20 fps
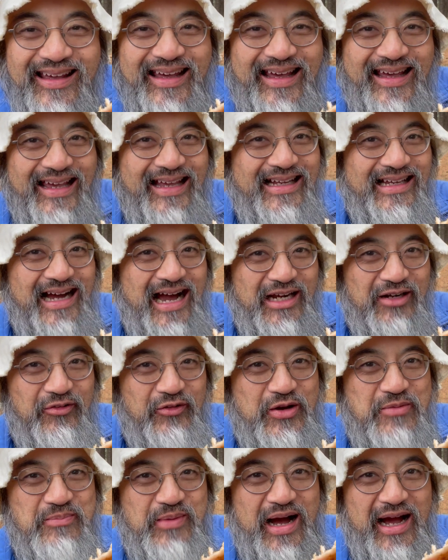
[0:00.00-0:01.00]
It kind of
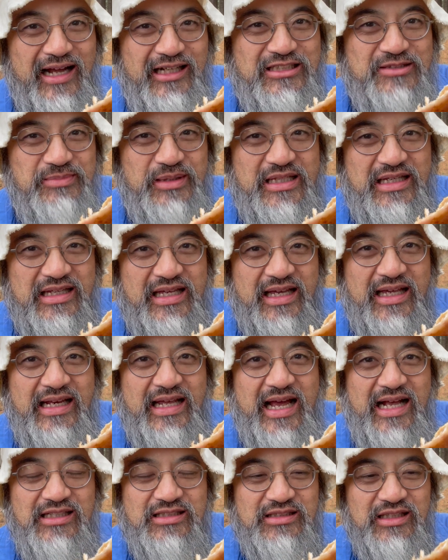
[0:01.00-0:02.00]
reminds me, it
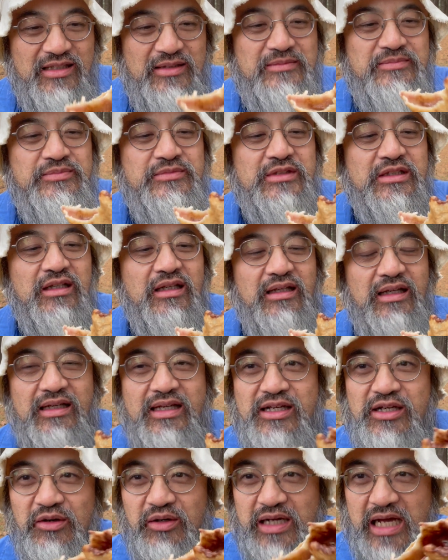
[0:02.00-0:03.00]
has,
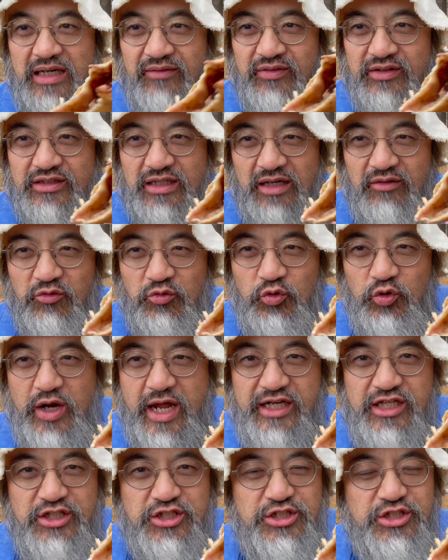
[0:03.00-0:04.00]
kind of a
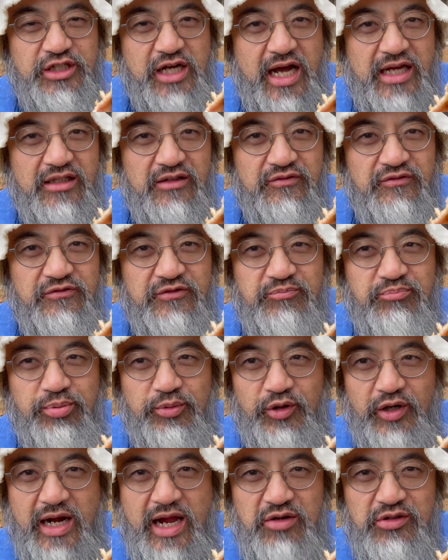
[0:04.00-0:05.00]
reddish, kind of
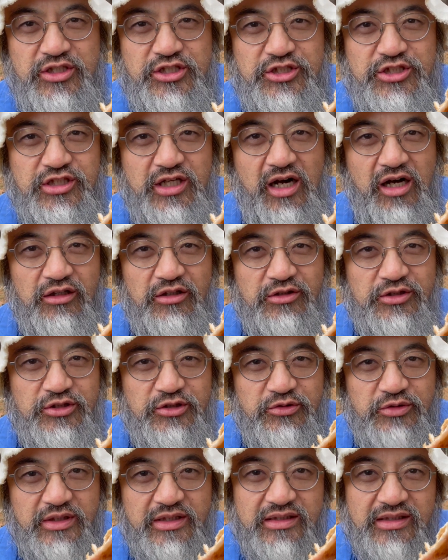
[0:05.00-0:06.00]
brownish color
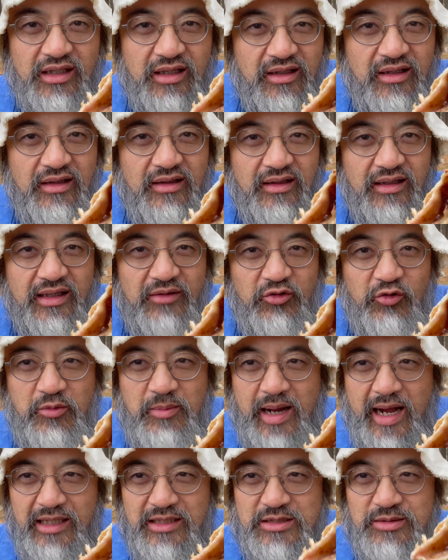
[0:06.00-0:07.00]
to it. It
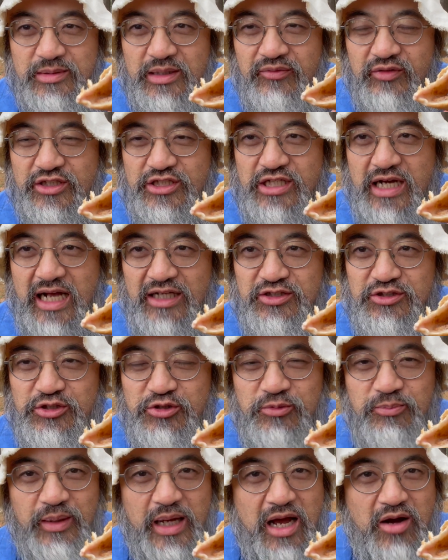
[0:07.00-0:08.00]
reminds me of a char
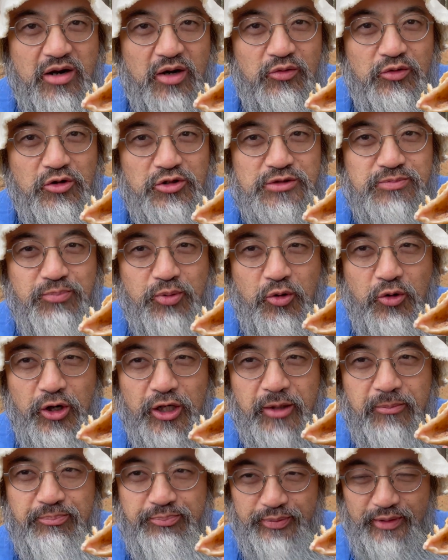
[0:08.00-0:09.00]
siu bao, a roast pork
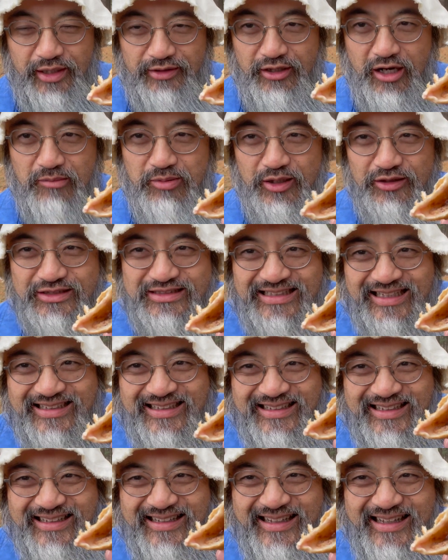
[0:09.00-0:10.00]
bun almost.
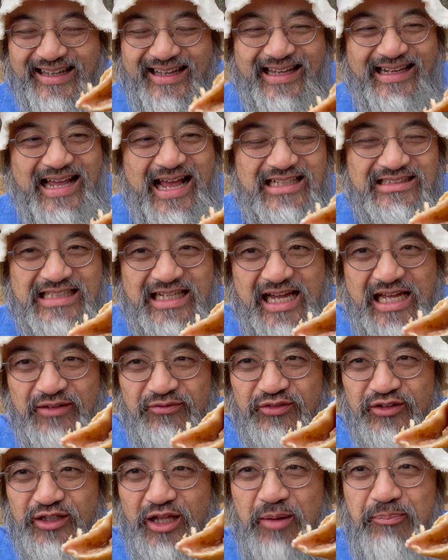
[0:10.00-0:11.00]
It has that kind
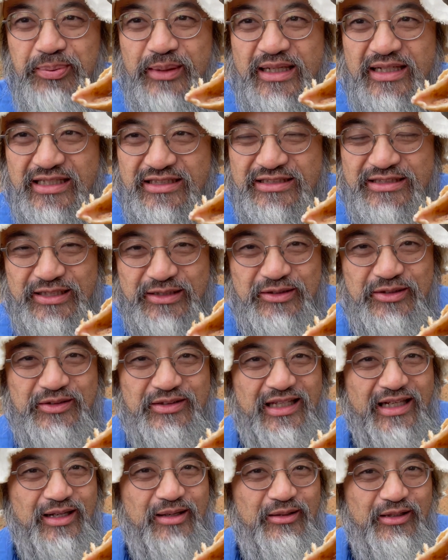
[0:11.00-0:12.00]
of lumpiness too,
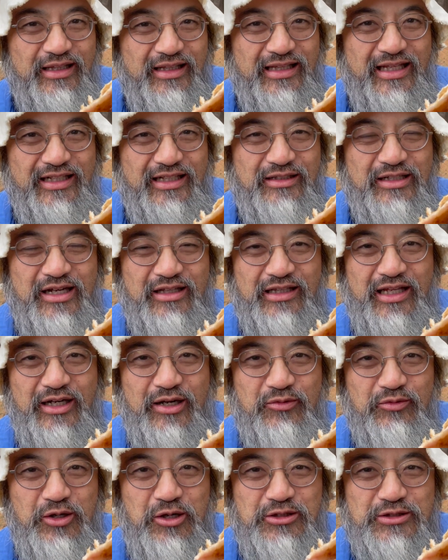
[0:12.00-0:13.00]
like
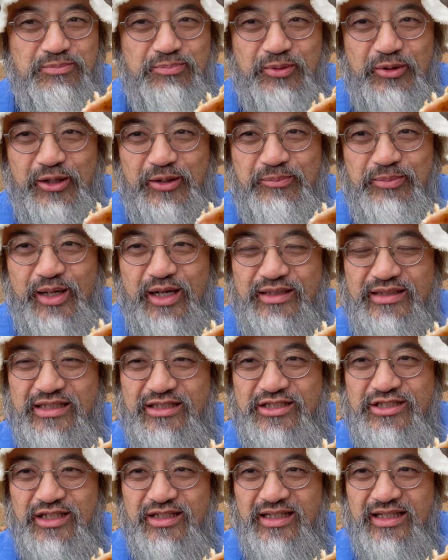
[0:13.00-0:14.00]
a roast pork bun
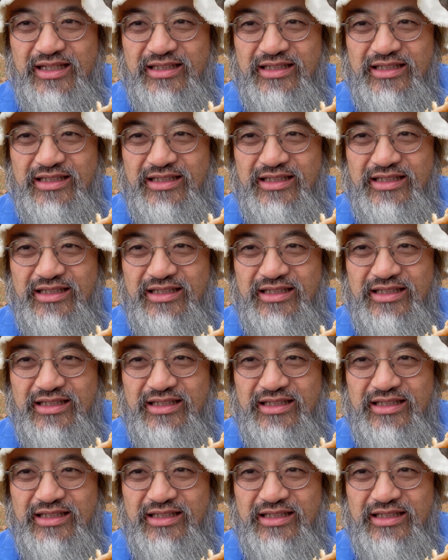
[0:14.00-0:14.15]
in